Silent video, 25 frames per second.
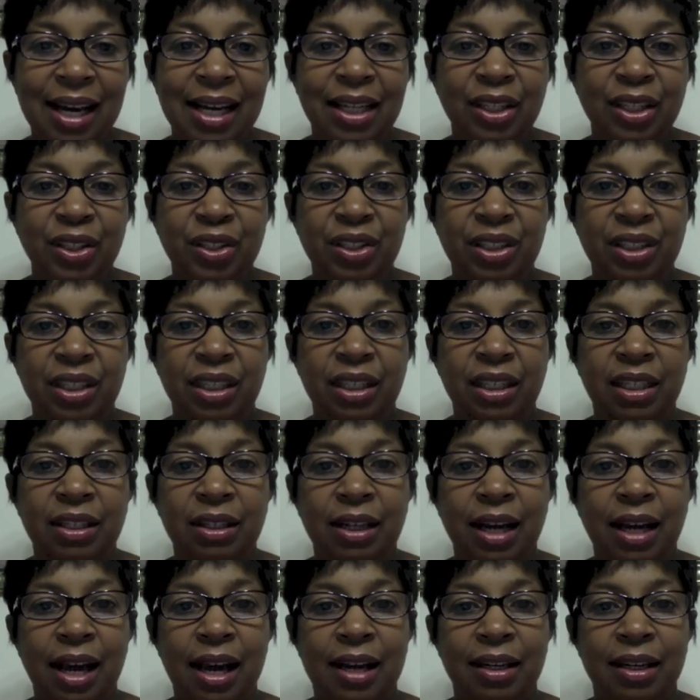she
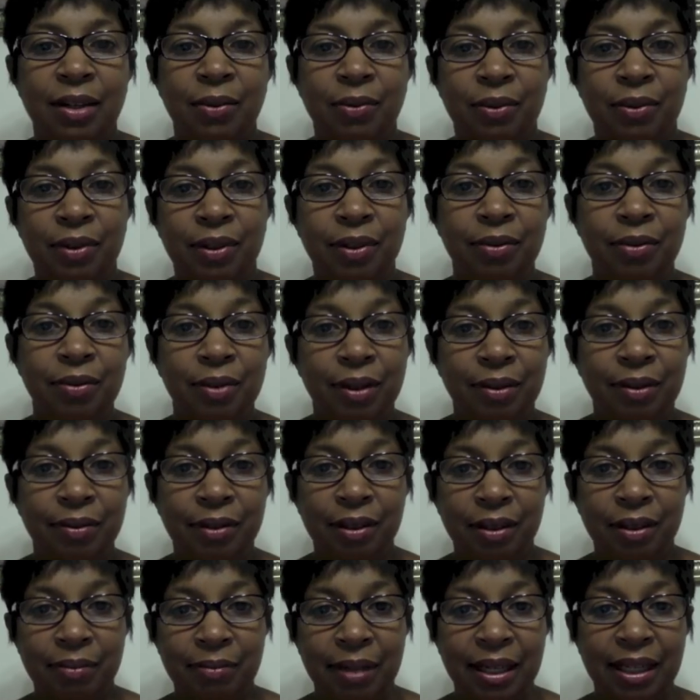had a one-on-one
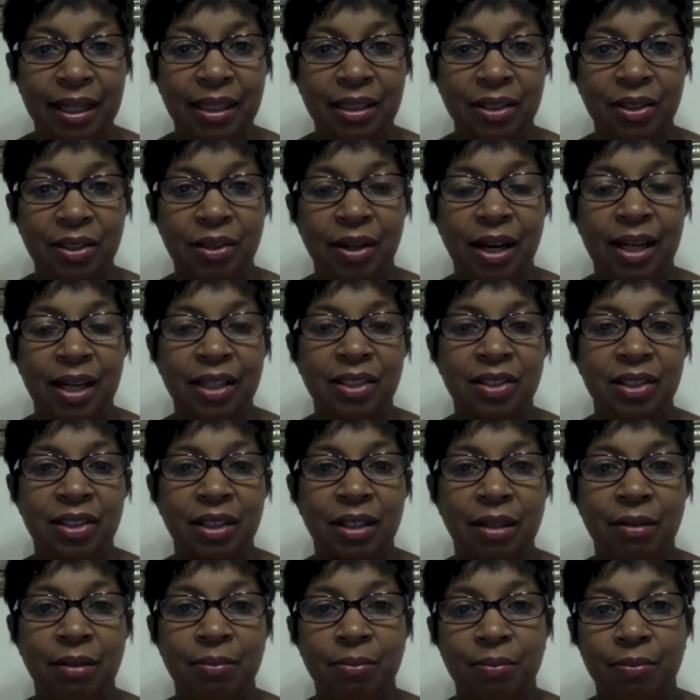with me to
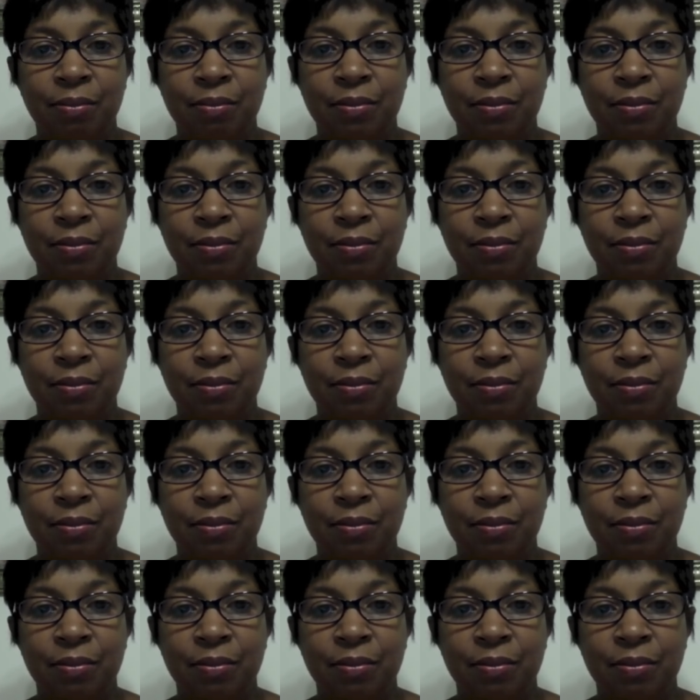actually,